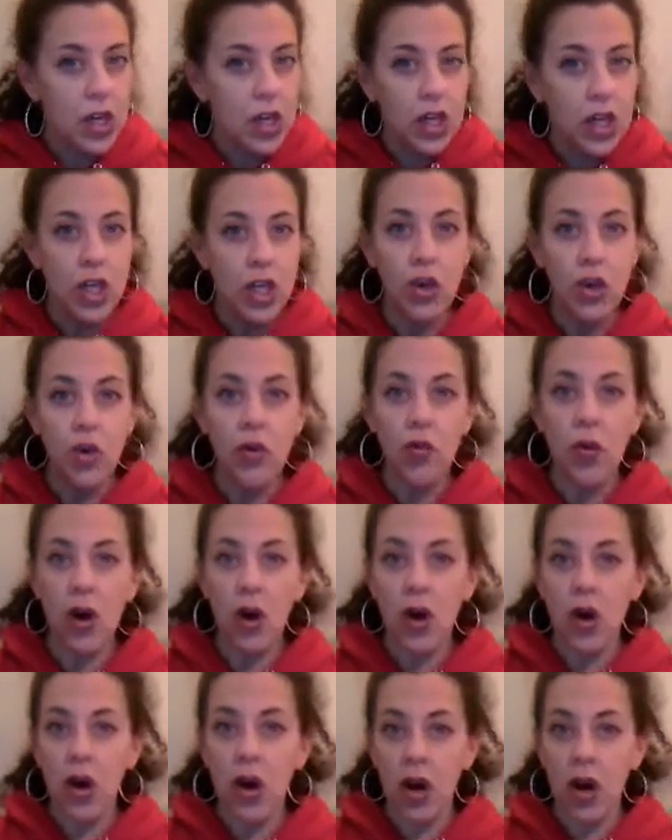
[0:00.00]
You
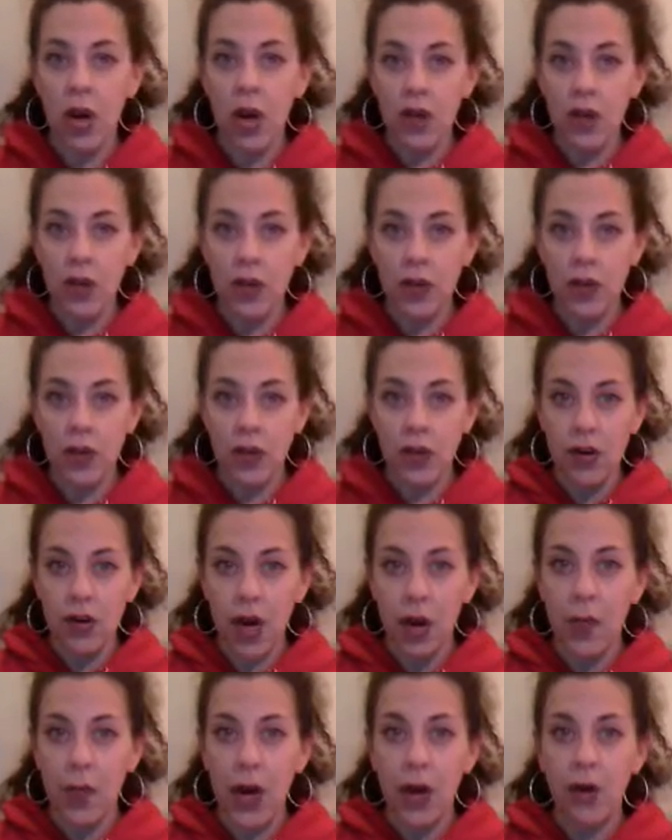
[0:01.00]
are either
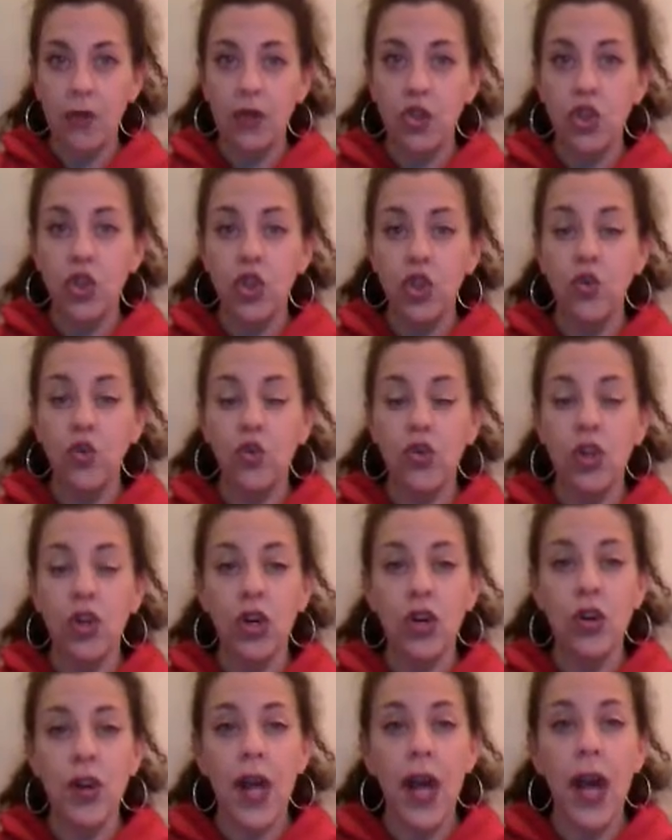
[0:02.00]
about to
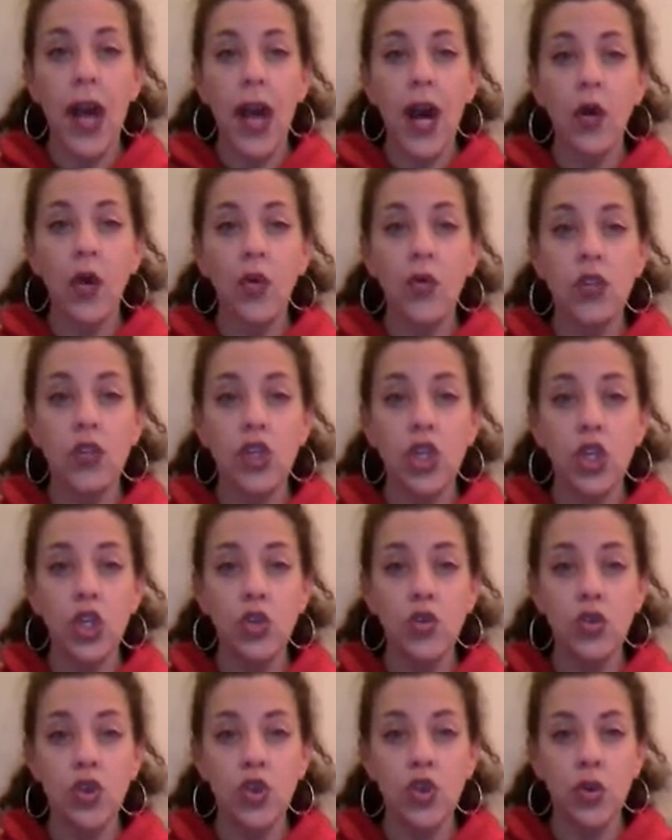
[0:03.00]
learn how to
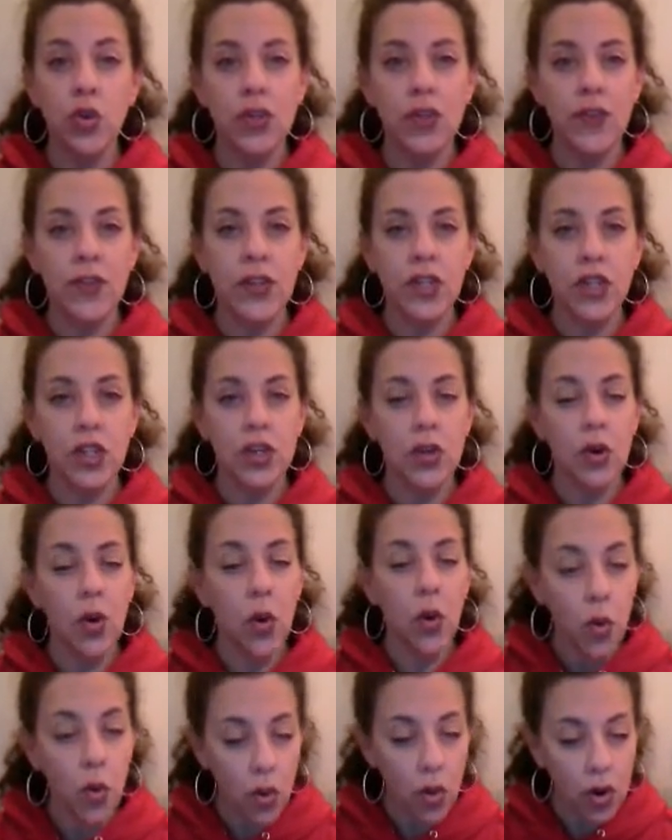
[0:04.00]
use short division,
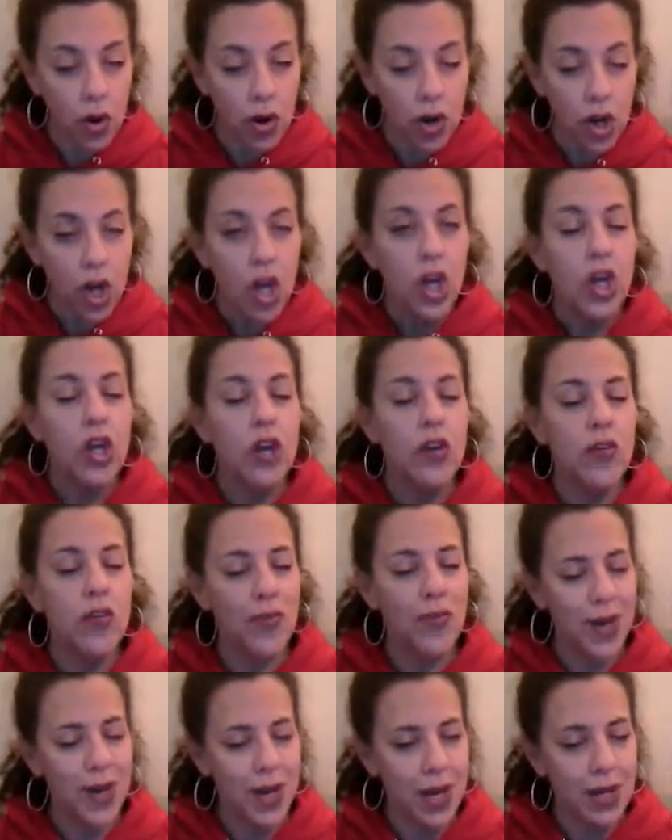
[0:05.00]
or you've
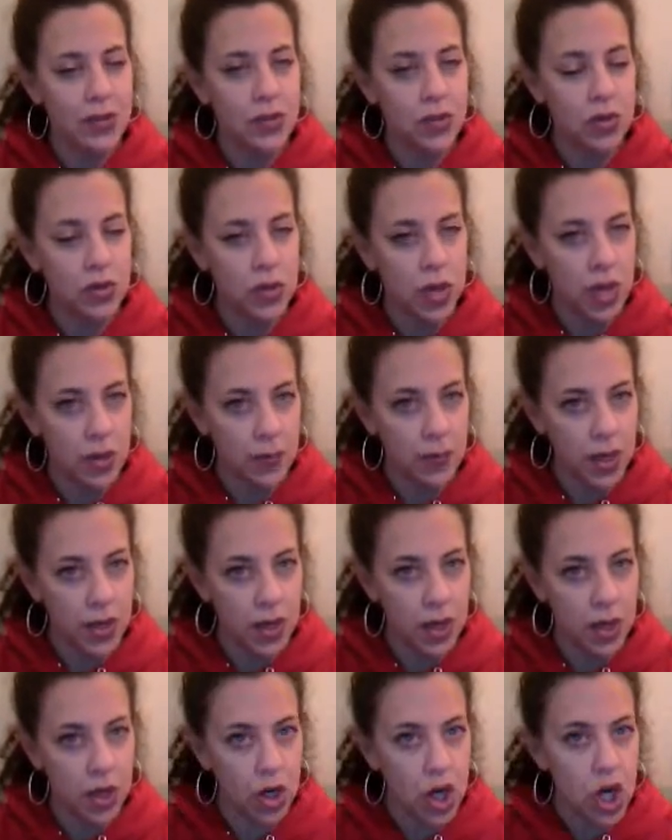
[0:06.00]
been asked to come
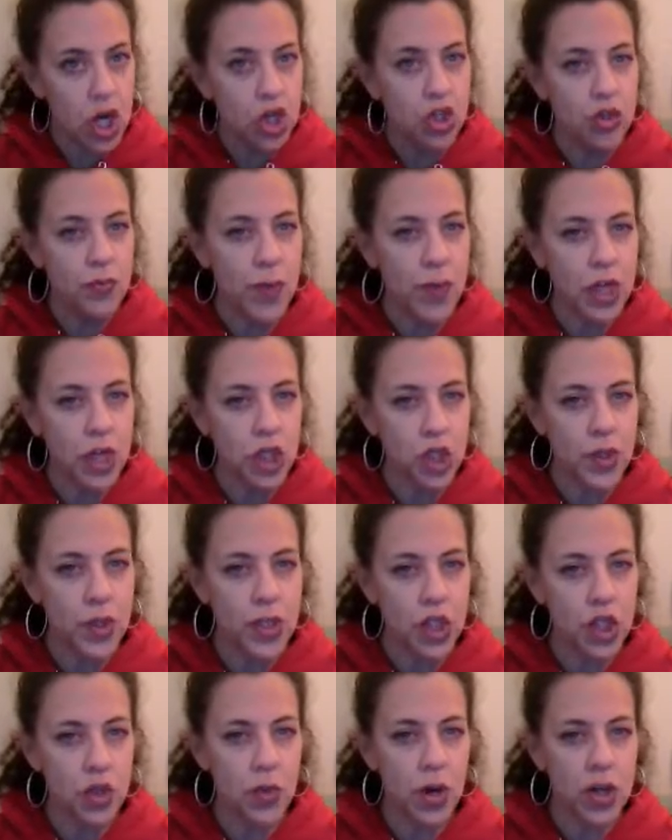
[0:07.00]
here to make sure
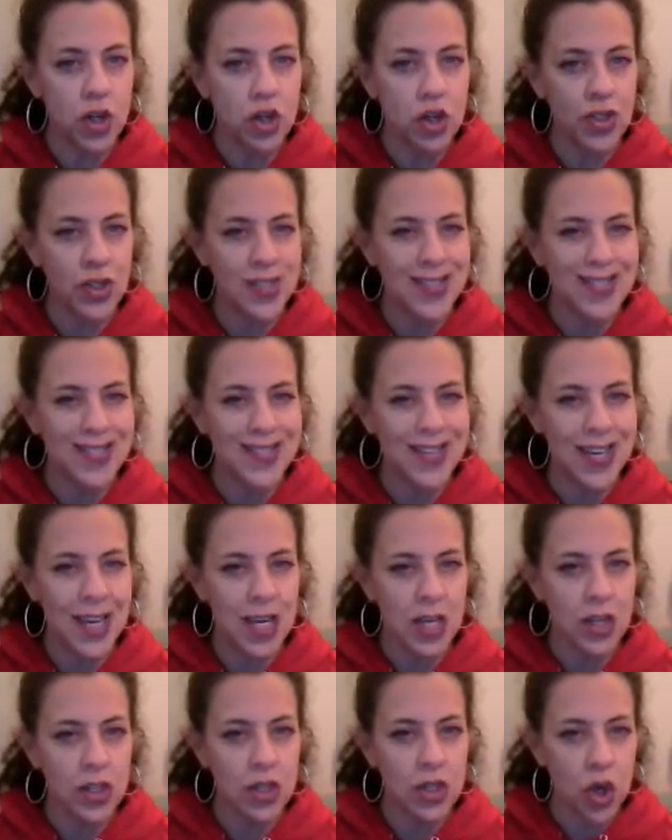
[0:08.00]
that you
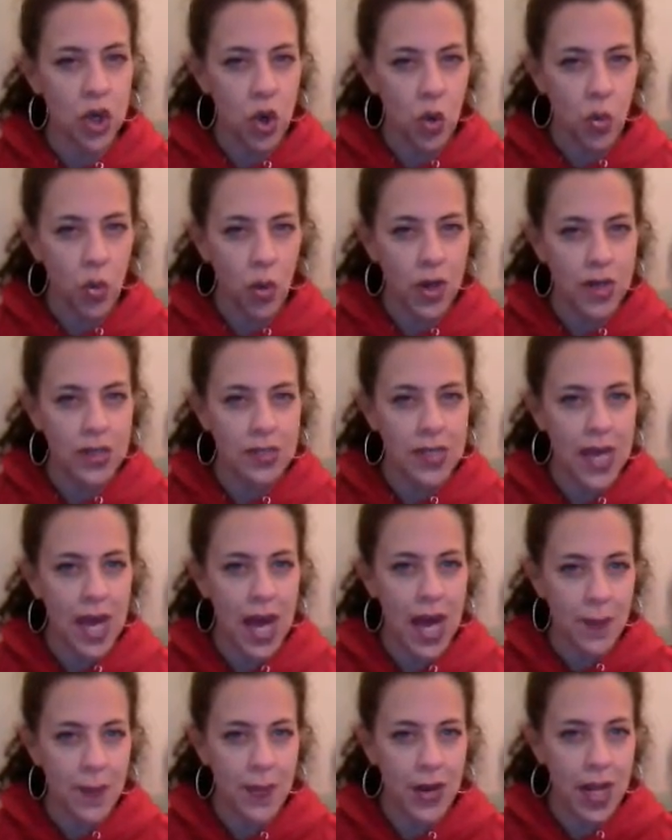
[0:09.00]
understand what is
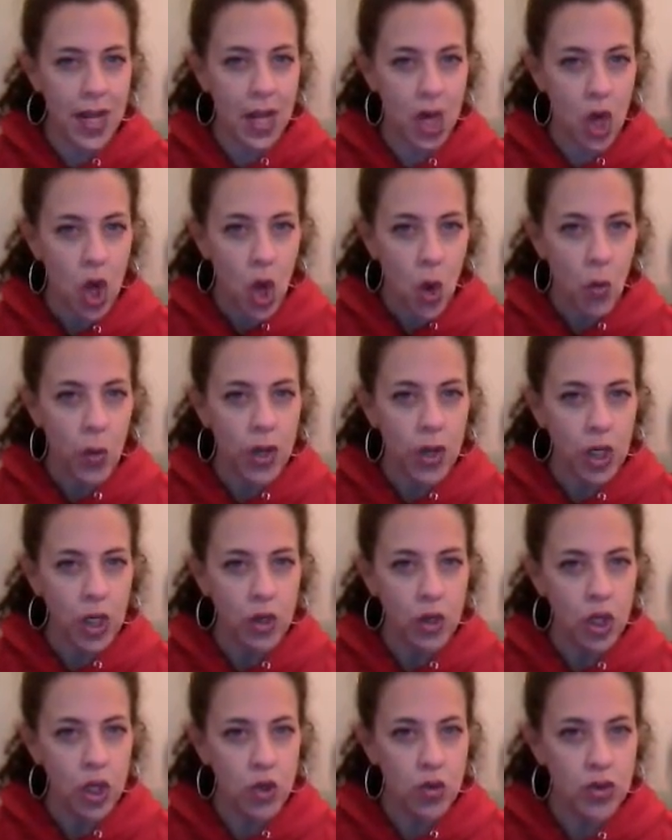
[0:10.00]
happening when you
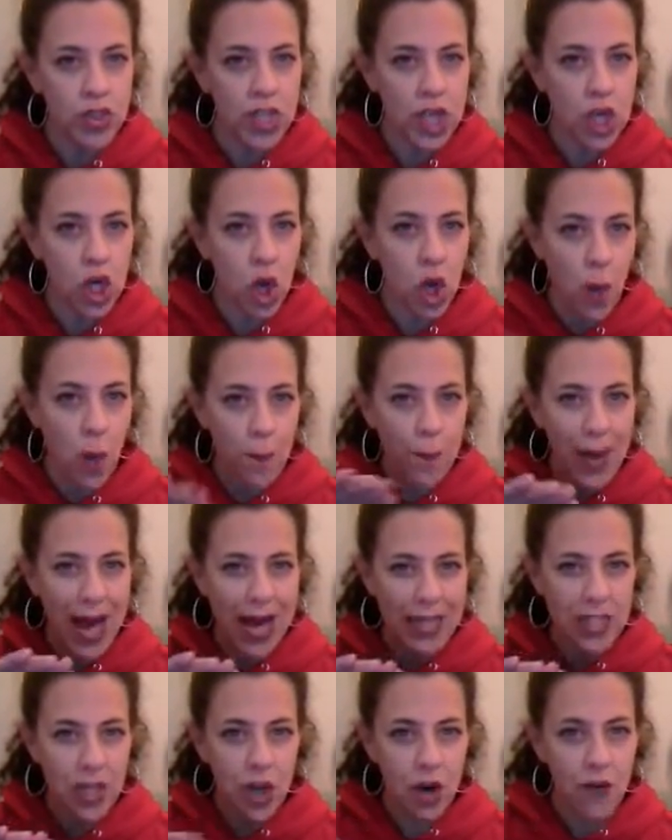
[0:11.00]
use the
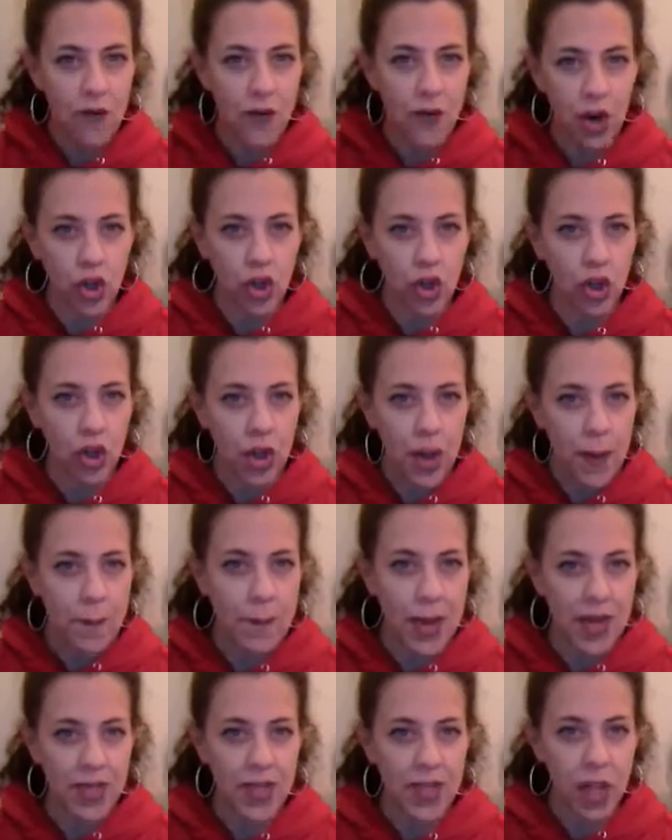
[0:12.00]
compact vertical
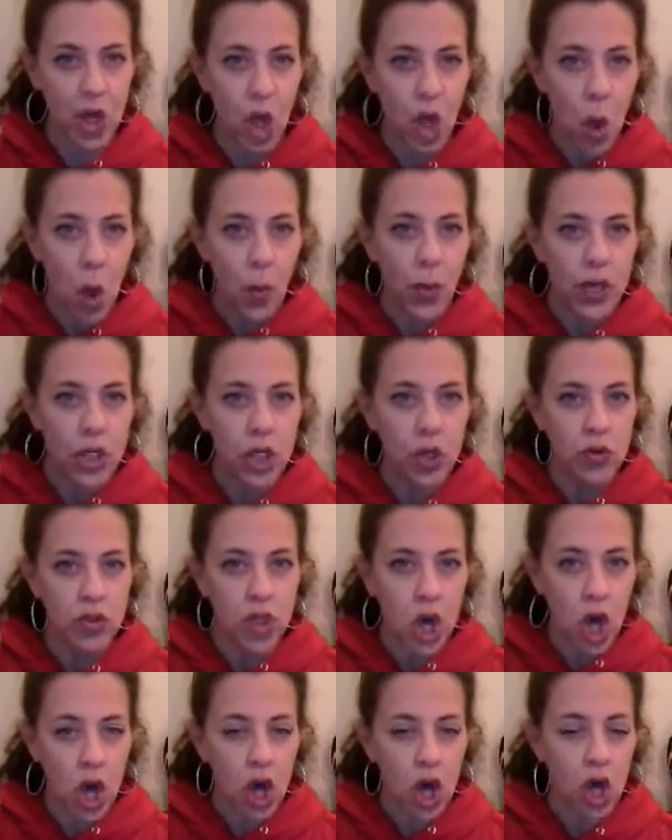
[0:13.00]
method, when you use
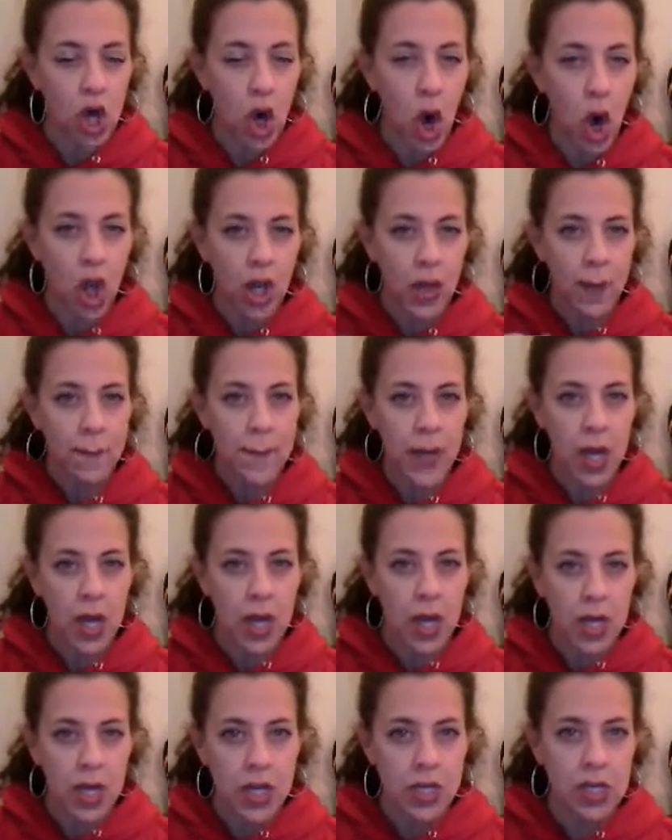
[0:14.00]
column
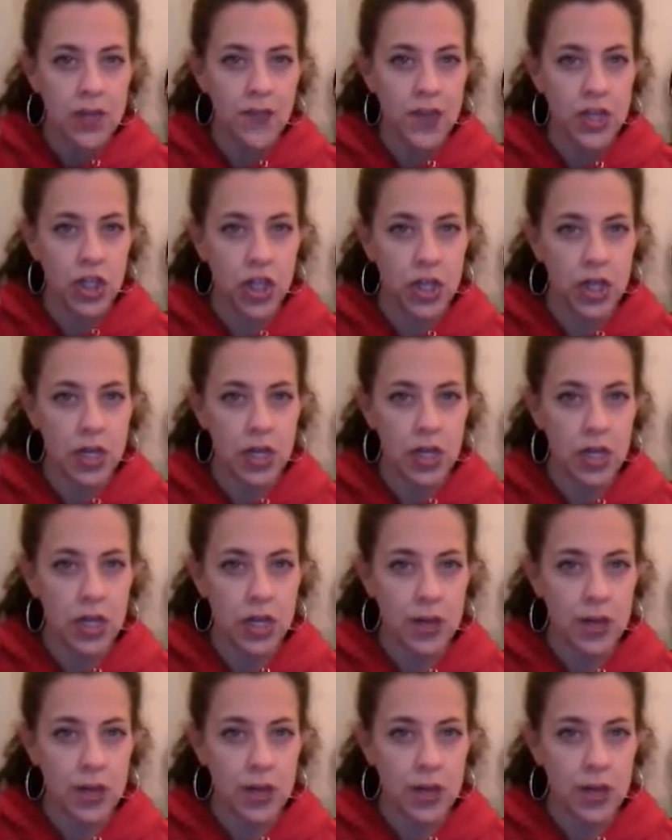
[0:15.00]
division,